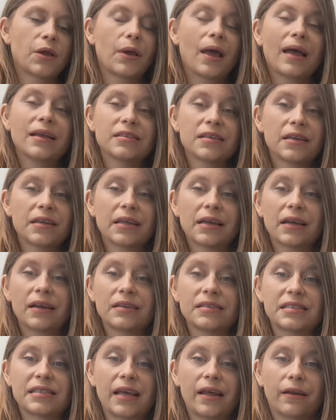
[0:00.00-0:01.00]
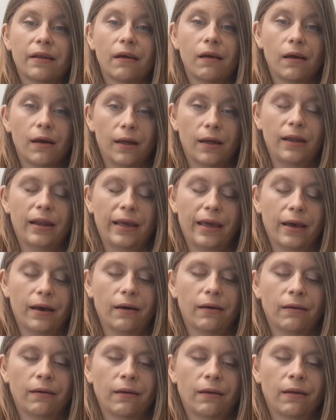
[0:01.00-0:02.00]
as I think I said
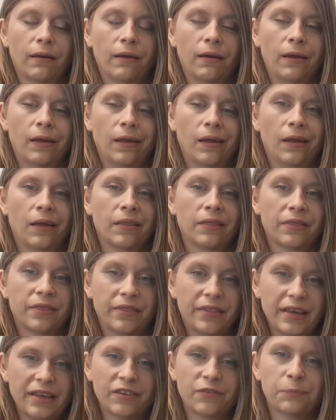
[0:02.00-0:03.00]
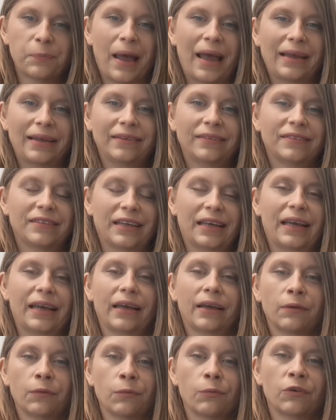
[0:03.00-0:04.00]
earlier, this
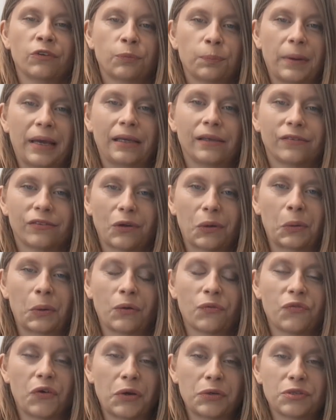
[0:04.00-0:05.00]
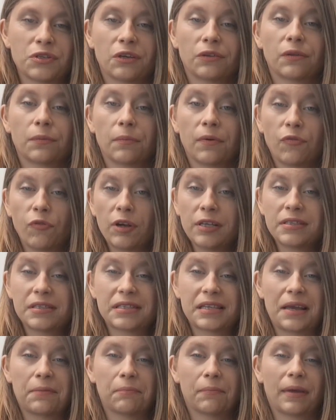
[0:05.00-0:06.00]
painting was based on a photo that my friend
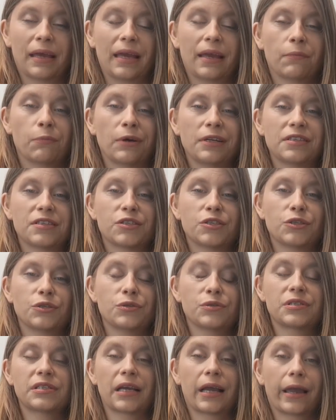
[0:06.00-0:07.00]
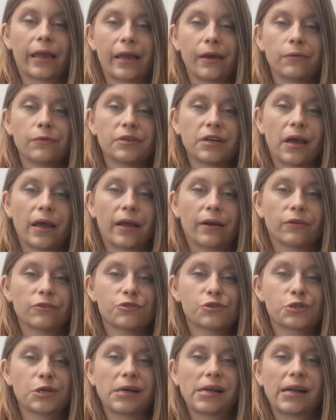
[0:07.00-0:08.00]
sent me. He went to St Kilda in
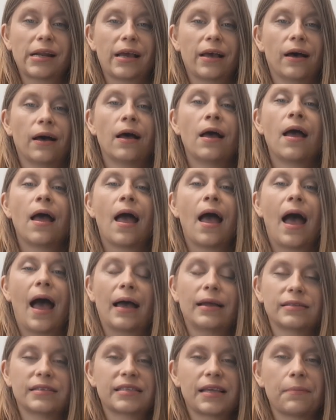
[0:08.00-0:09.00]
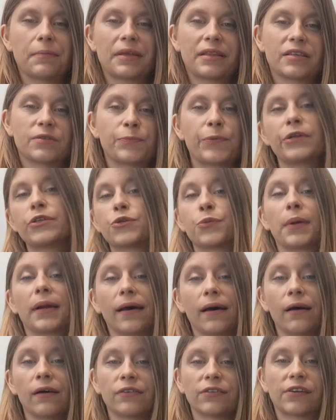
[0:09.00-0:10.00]
Australia and sent me this picture when
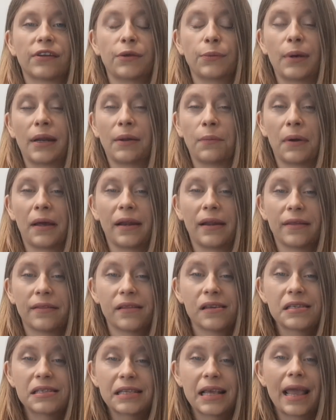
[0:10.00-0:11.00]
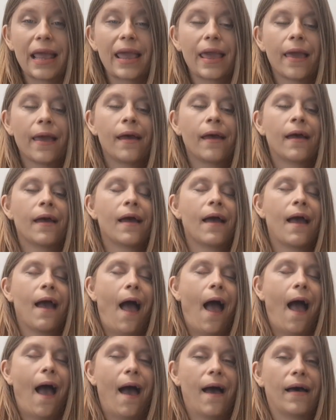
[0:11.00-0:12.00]
I asked, are you anywhere near the sea?
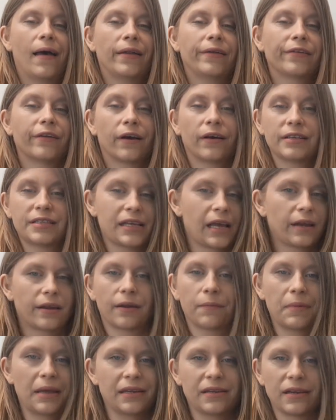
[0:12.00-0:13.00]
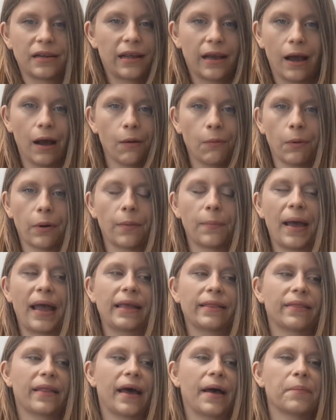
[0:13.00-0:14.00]
And I said immediately, I want to
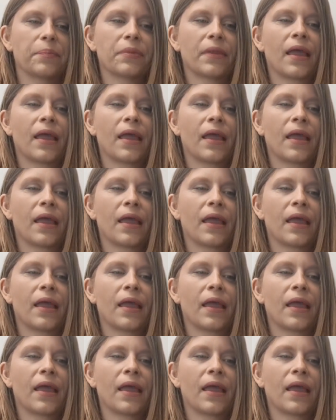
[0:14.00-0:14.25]
paint that.